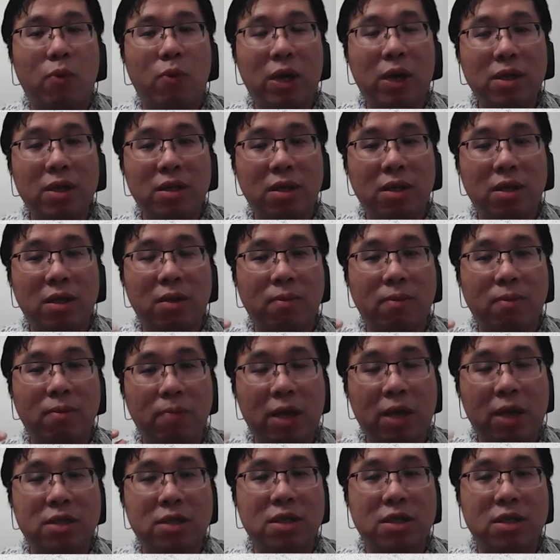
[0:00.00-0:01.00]
One
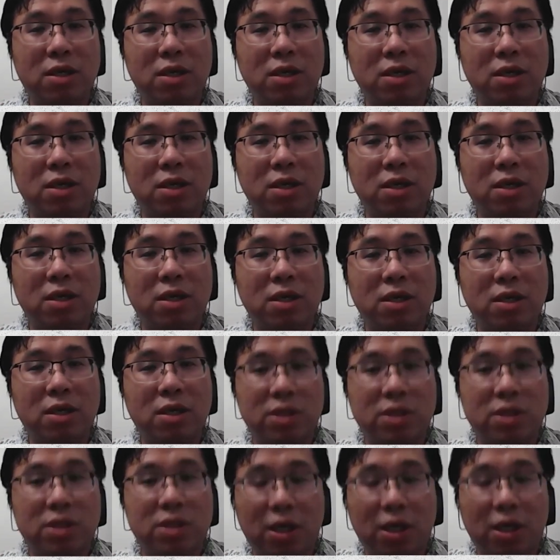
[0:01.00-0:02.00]
major issue
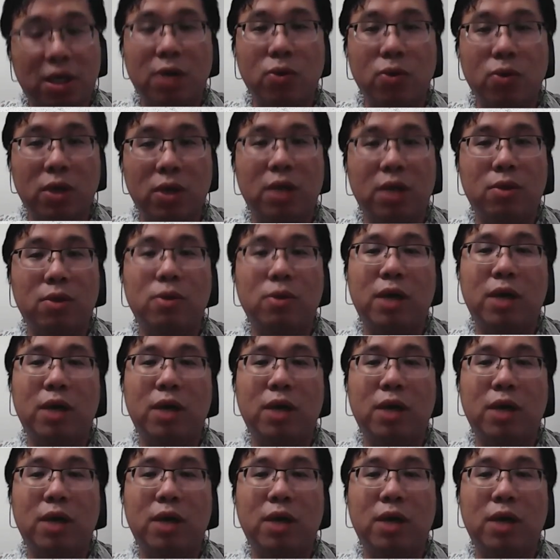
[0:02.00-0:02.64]
is that they look into